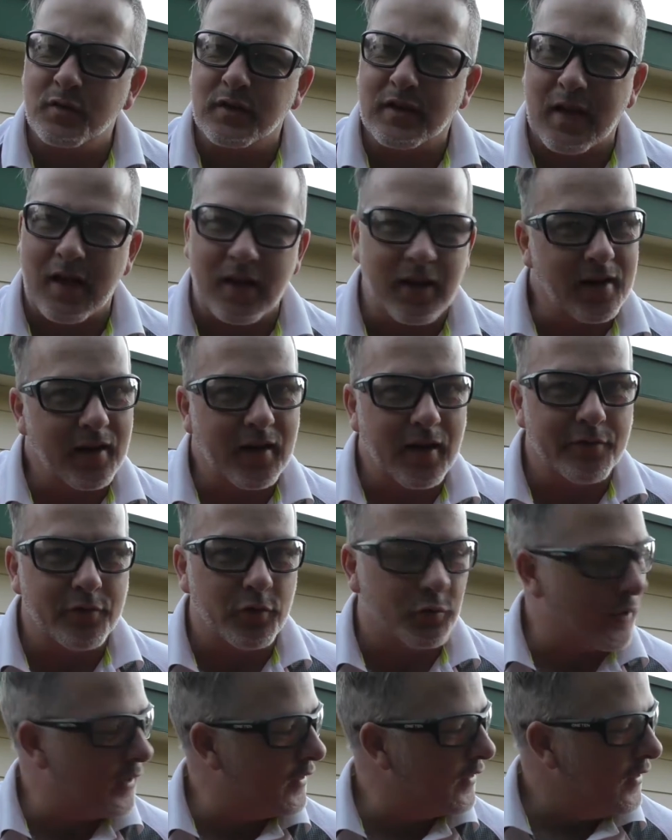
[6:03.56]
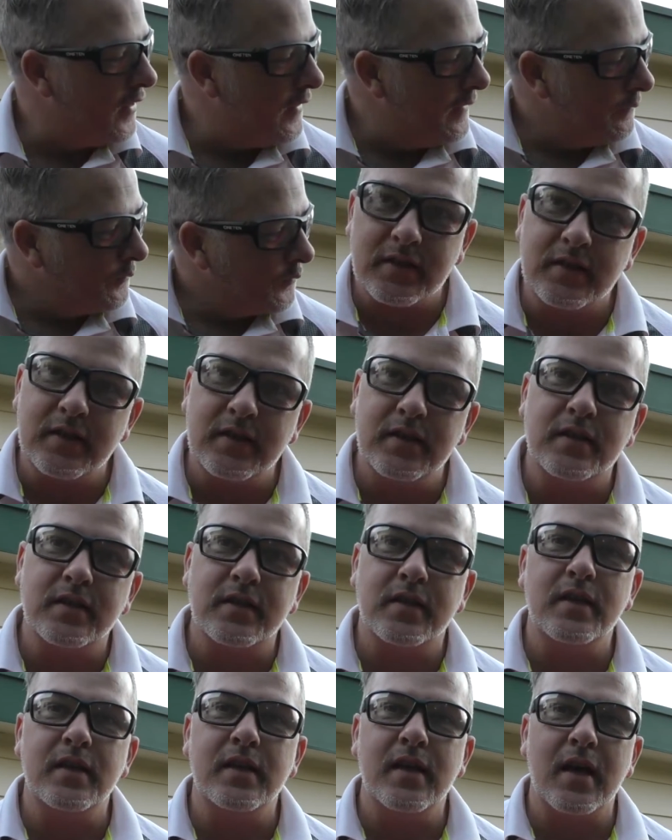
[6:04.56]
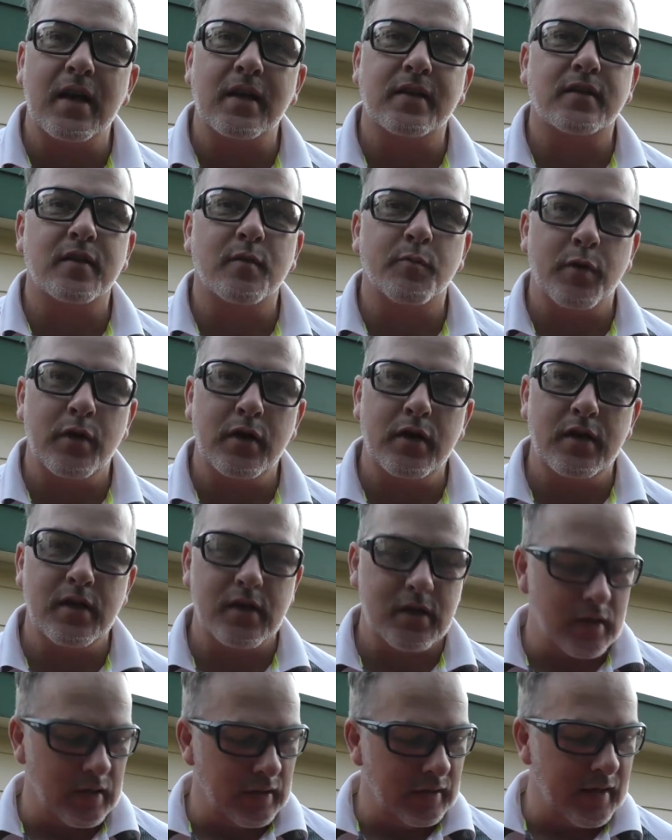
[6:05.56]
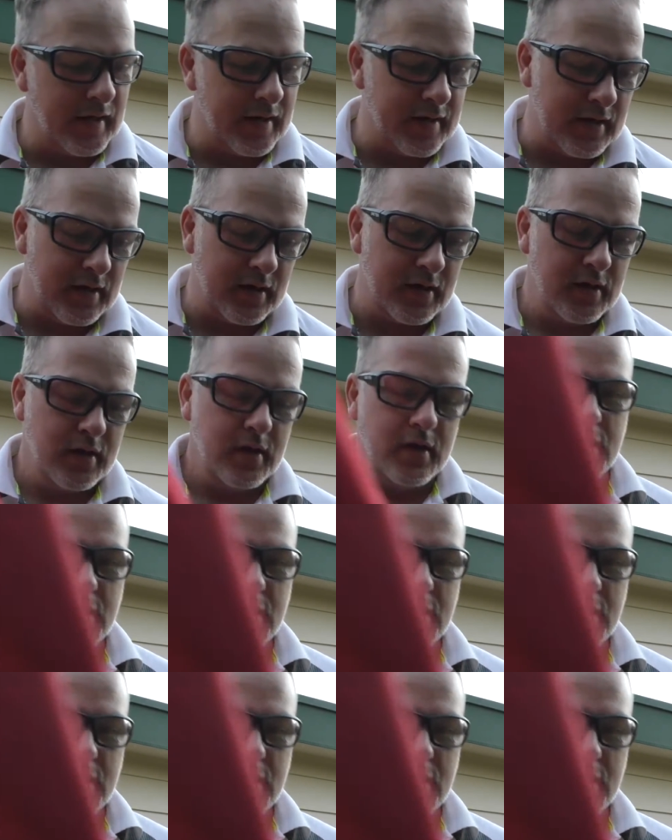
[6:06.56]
with the color love the red the TXP ladder